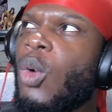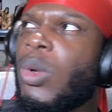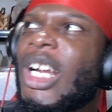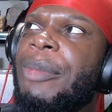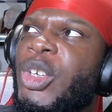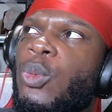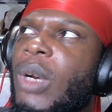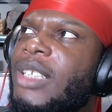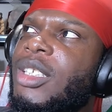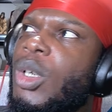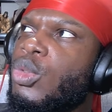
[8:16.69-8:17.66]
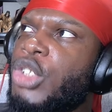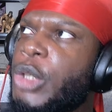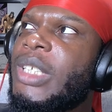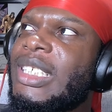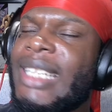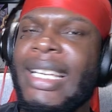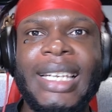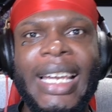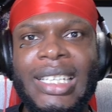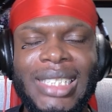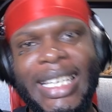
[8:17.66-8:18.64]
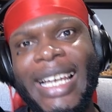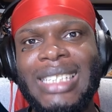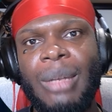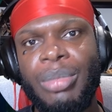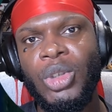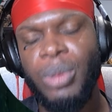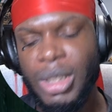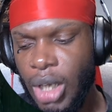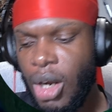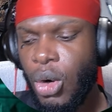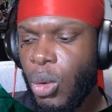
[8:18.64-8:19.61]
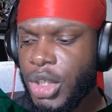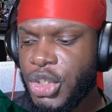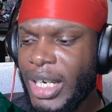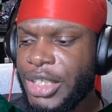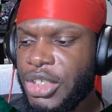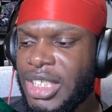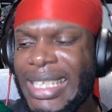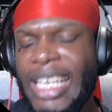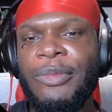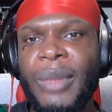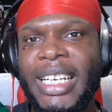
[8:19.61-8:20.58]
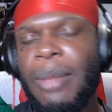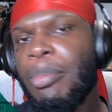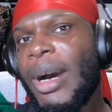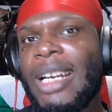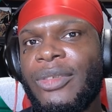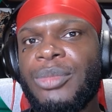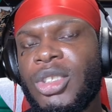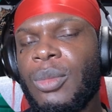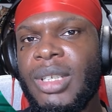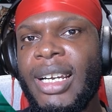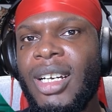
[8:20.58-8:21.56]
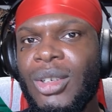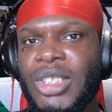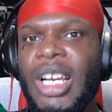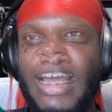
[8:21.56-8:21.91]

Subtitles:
Will I be willing to go do this thing again to get that blueprint, or should I just save money and buy it from someone else?